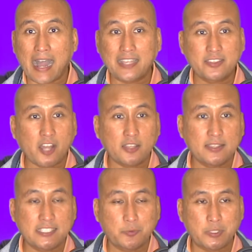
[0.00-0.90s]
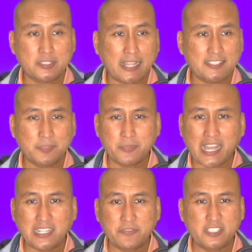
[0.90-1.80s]
I thought this was like some
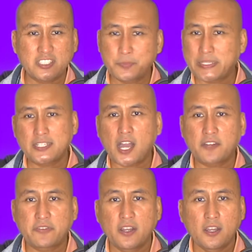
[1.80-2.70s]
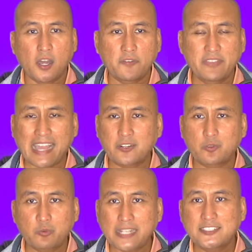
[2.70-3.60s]
kind of a spin-off of that
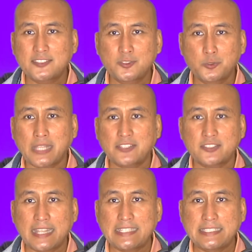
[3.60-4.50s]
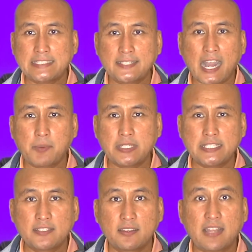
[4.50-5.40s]
wretched two thousand eighteen
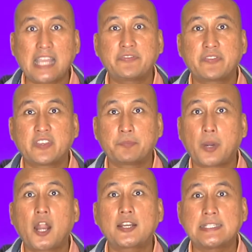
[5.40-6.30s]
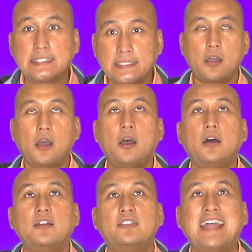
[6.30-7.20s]
comedy Life of the Party.
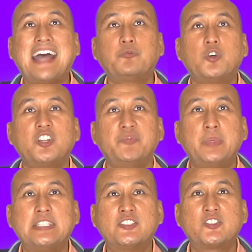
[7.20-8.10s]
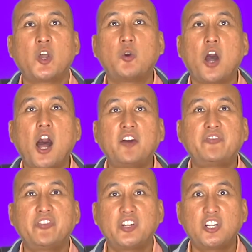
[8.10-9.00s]
Ugh, that would have been so
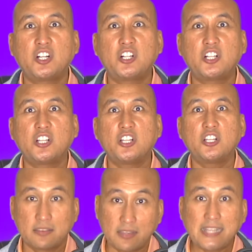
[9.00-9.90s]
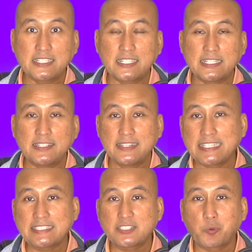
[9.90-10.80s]
awful. Luckily,
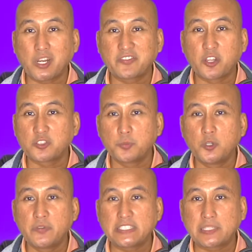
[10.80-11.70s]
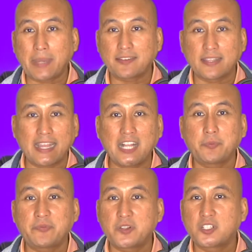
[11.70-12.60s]
this is one of those movies about
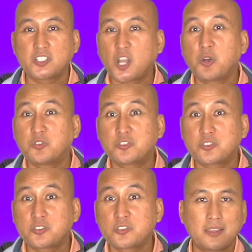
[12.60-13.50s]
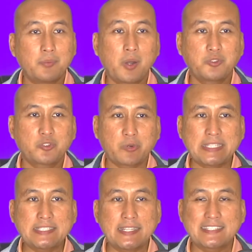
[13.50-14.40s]
helpful ghosts. The most
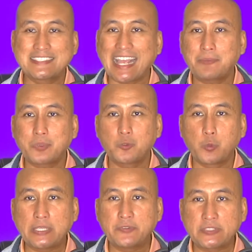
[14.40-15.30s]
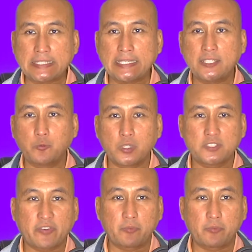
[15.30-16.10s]
recent example we've seen was